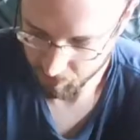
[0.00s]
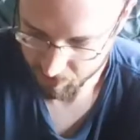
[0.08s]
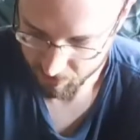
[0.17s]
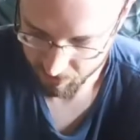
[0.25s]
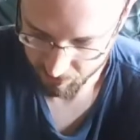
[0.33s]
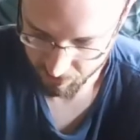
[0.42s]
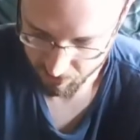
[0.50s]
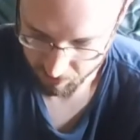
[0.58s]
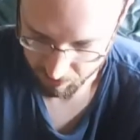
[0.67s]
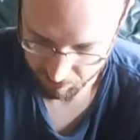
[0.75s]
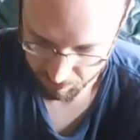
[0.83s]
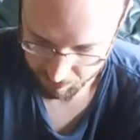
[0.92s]
did a
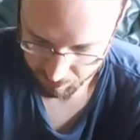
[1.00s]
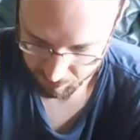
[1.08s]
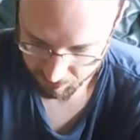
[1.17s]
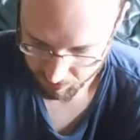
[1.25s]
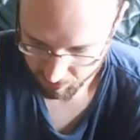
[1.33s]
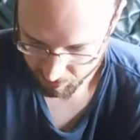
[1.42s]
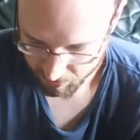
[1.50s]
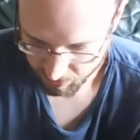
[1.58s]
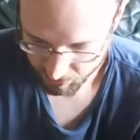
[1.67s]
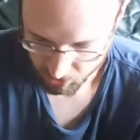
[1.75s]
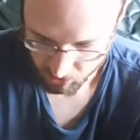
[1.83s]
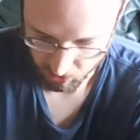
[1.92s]
layer of
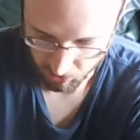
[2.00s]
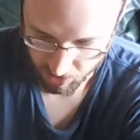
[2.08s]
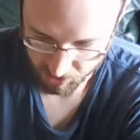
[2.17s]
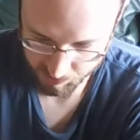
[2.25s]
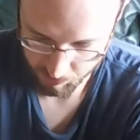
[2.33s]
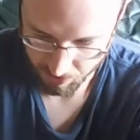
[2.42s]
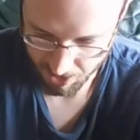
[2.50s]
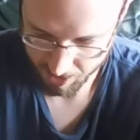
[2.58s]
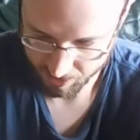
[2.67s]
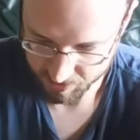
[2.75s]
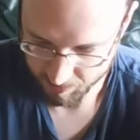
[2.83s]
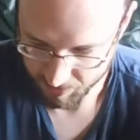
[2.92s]
gloss
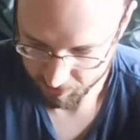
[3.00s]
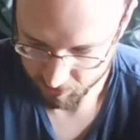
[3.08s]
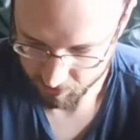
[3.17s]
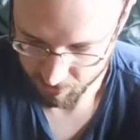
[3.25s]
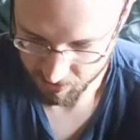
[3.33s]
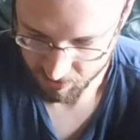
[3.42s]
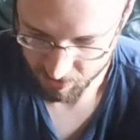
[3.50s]
black to make sure that the